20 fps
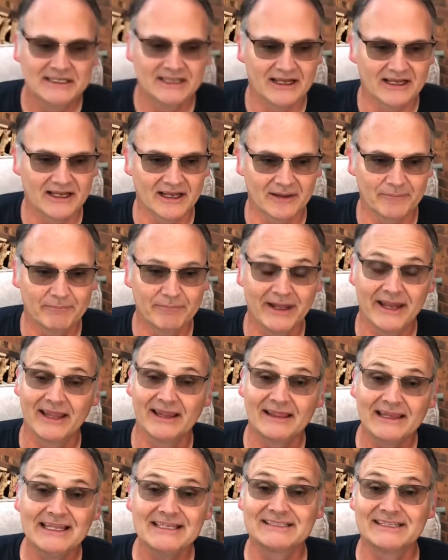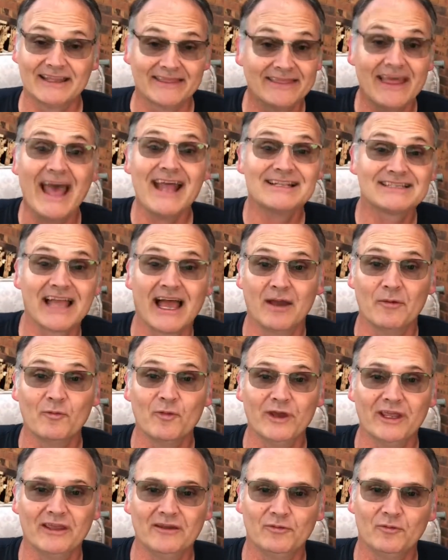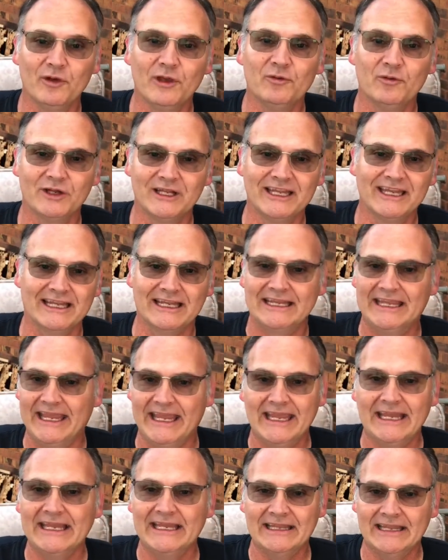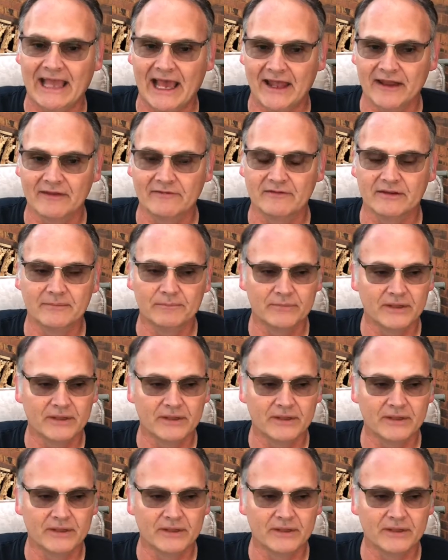But at least at that time, we would get candy out of it.